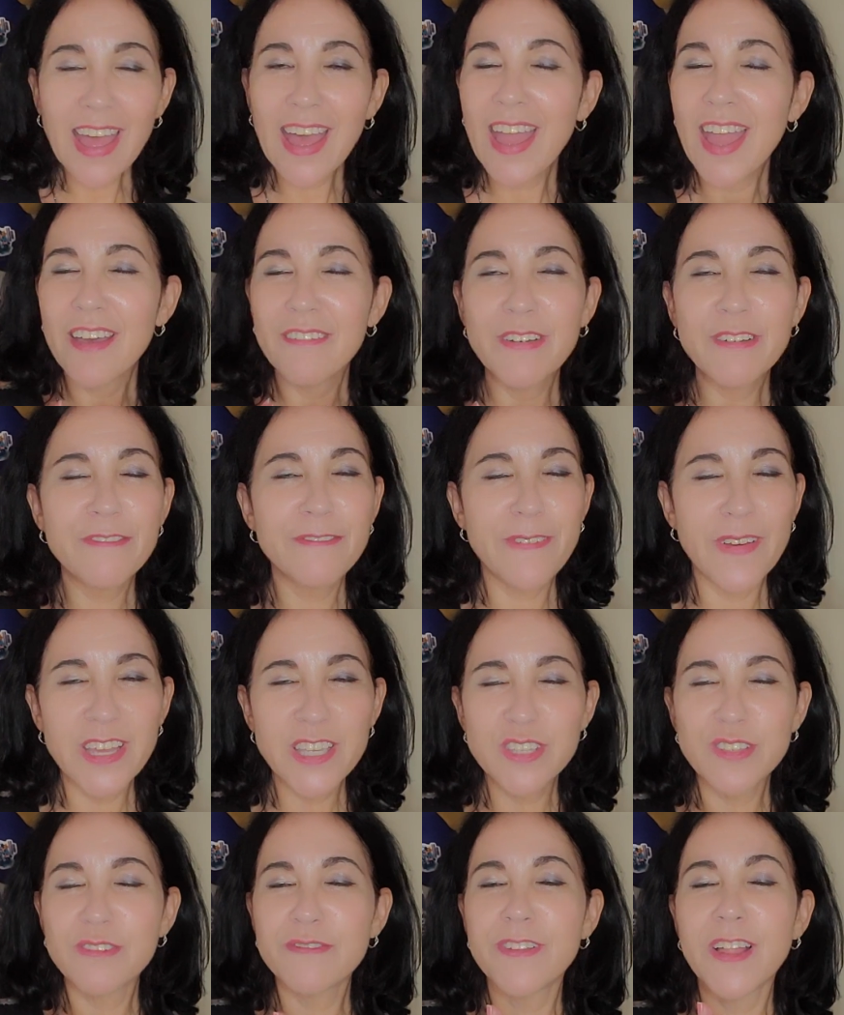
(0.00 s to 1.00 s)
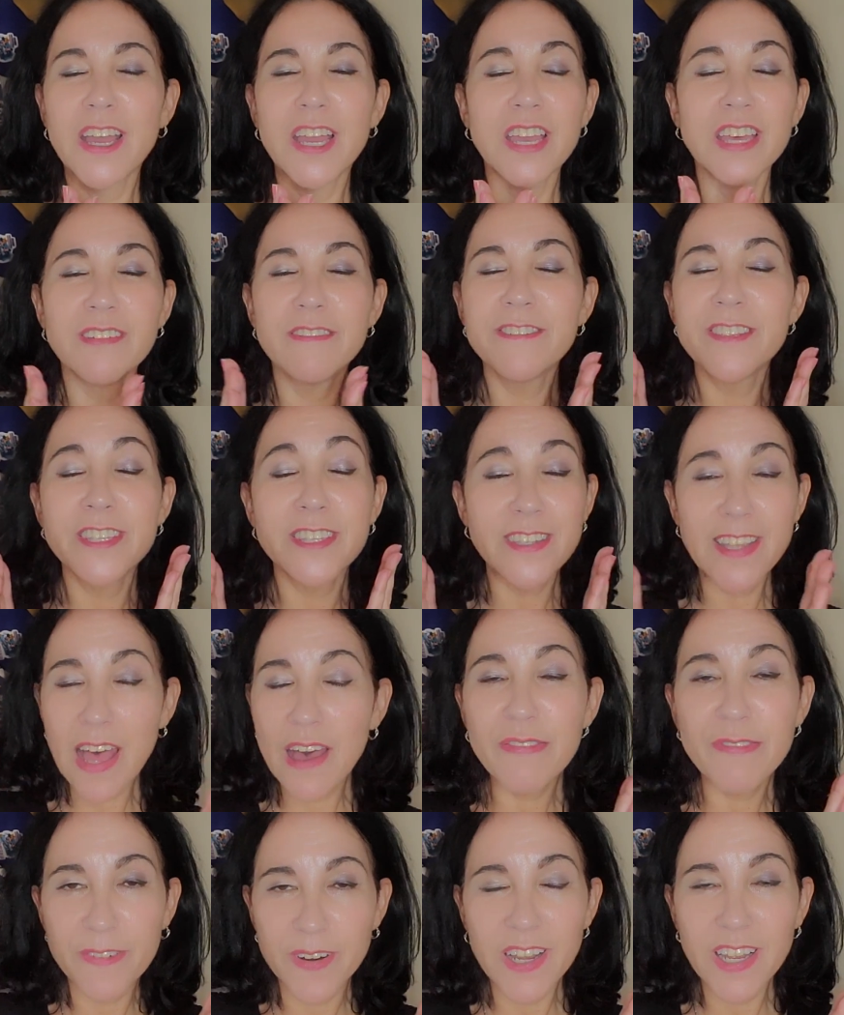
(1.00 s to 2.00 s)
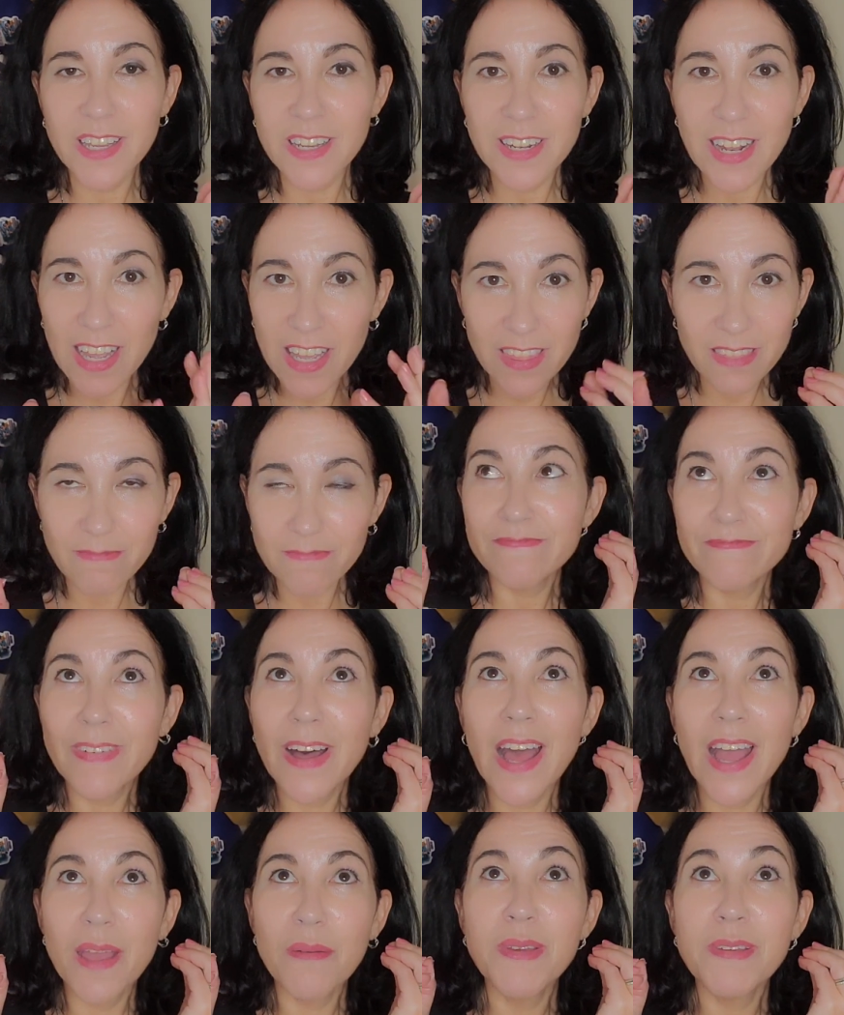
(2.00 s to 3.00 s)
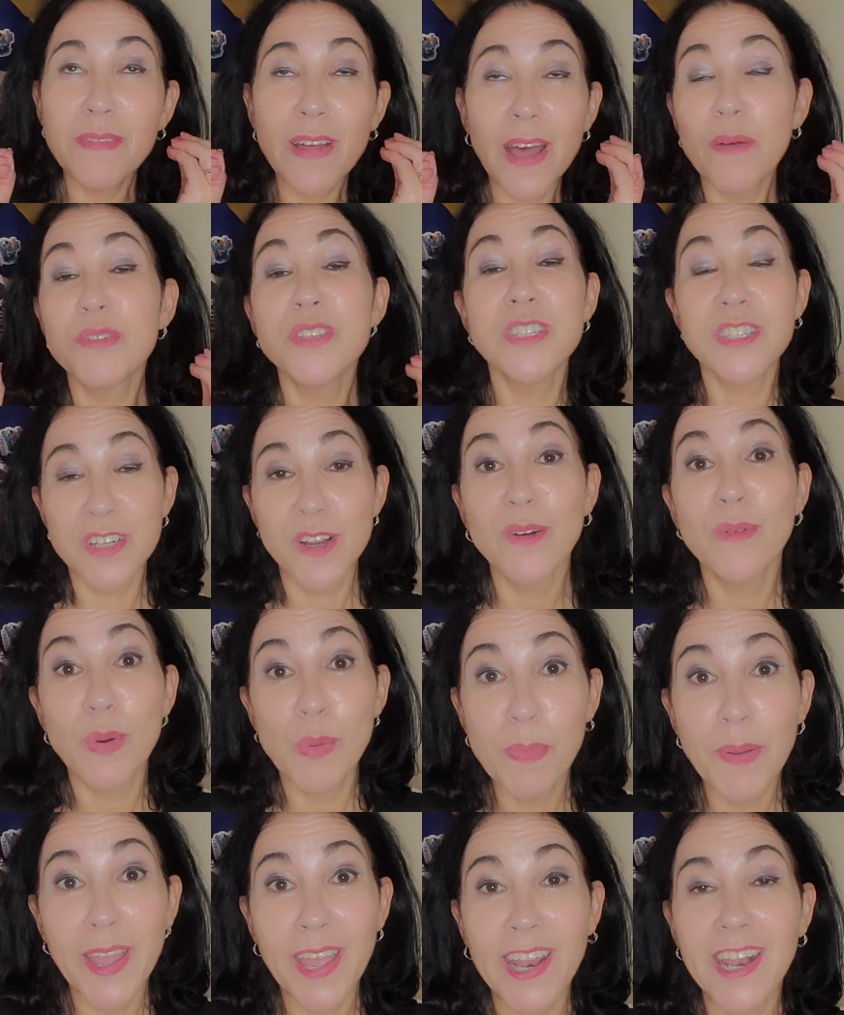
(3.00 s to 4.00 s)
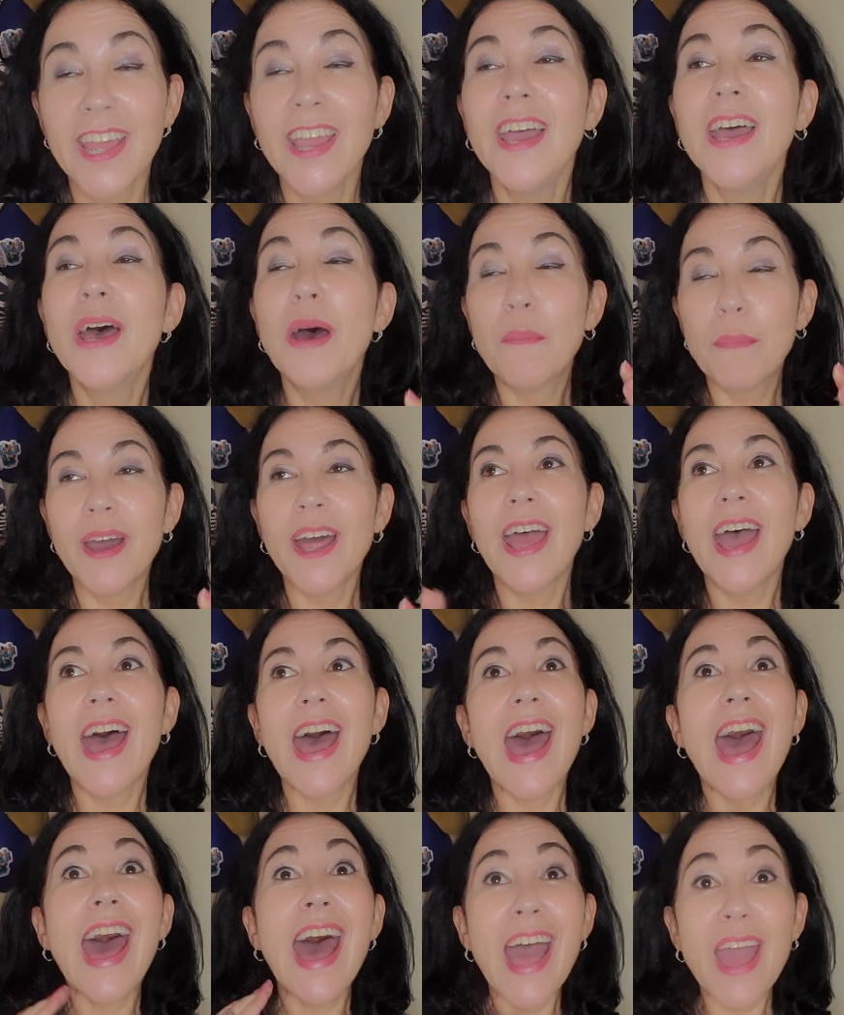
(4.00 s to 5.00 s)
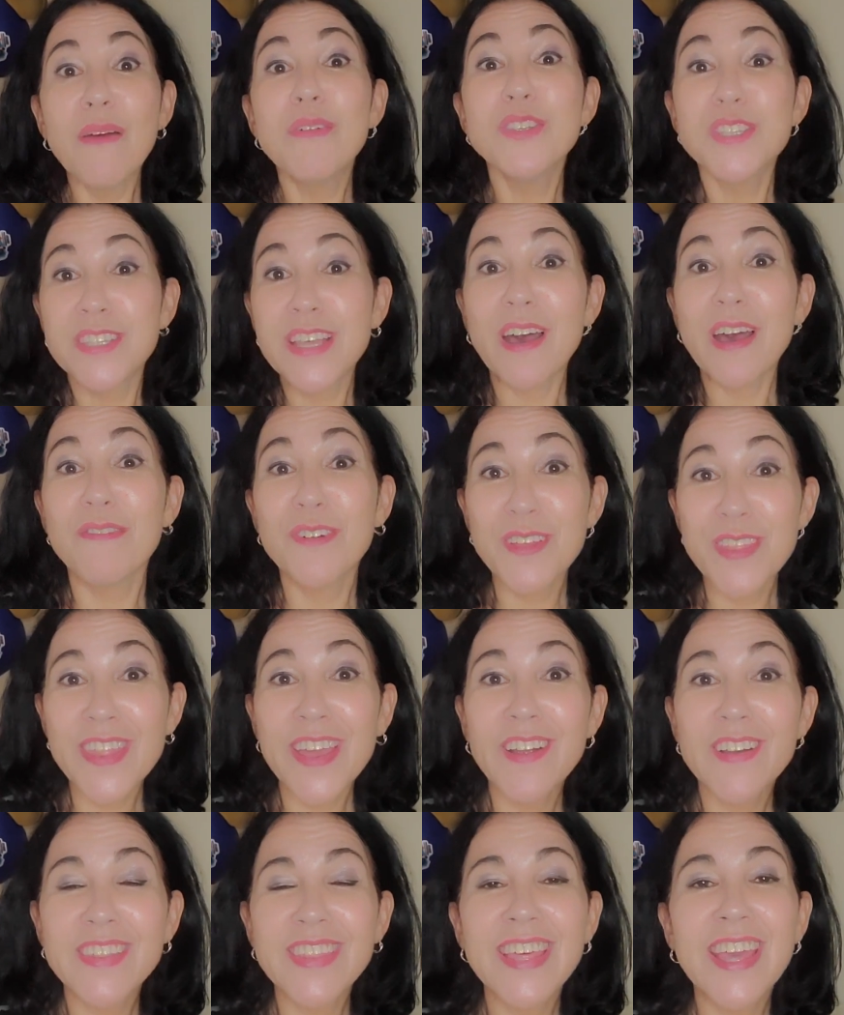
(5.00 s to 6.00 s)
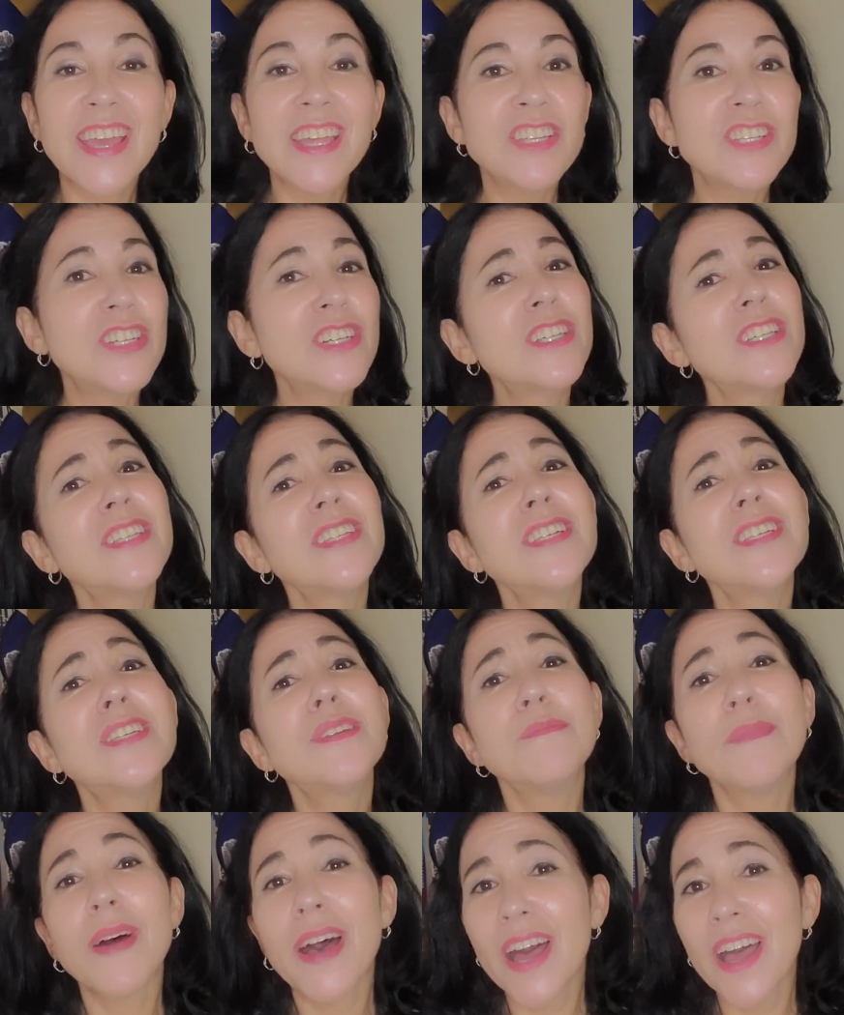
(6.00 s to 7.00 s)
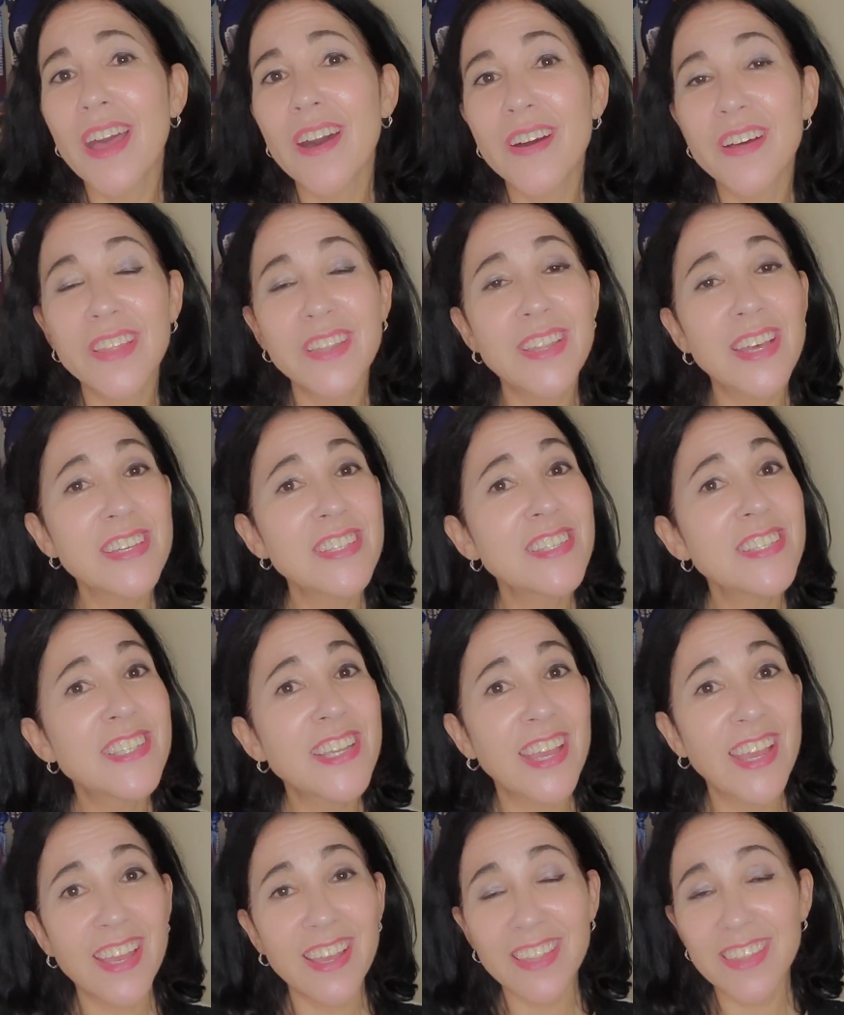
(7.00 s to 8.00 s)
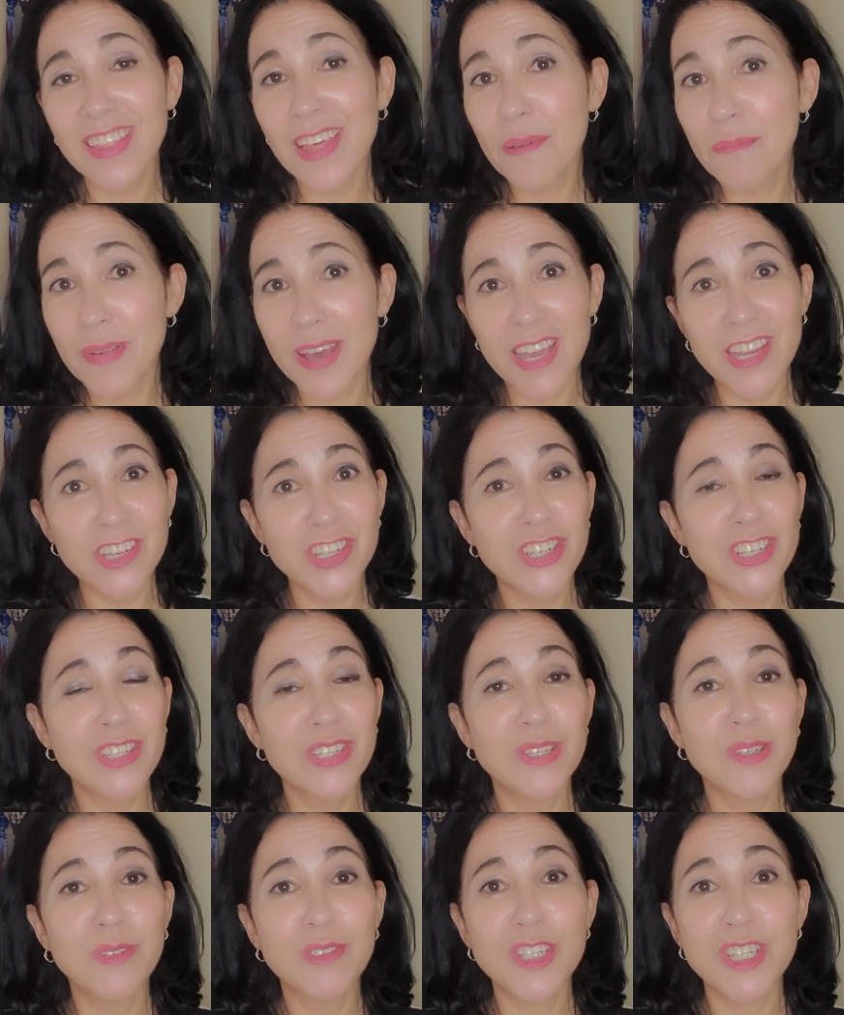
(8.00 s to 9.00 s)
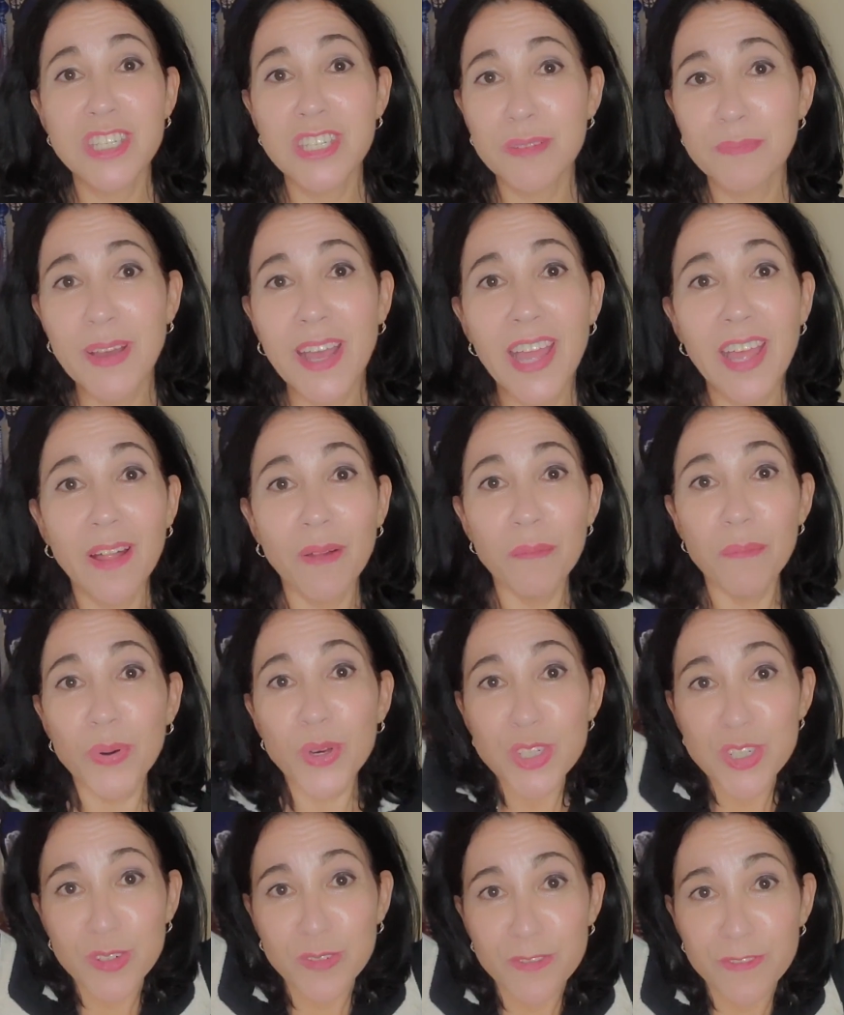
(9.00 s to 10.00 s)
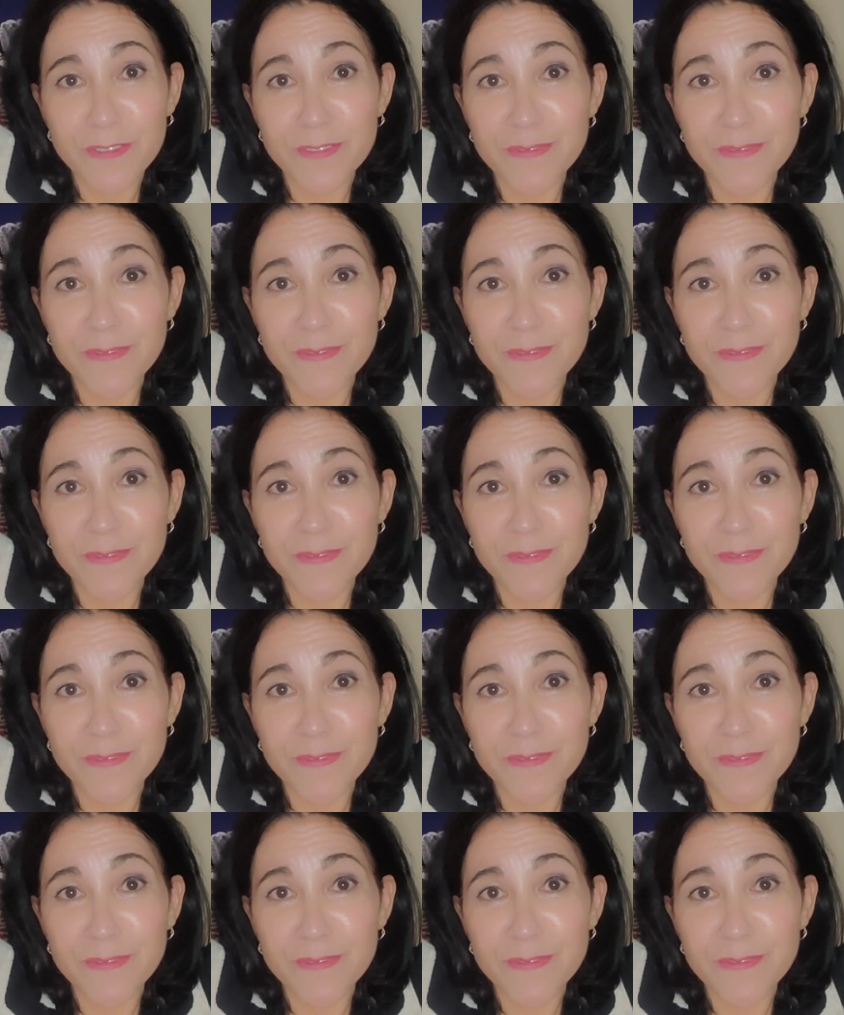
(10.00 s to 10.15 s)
I have a face of like suffering, like I was in terrible pain, but I was suffering there at the end, just to smile. It doesn't take that much to just smile, put your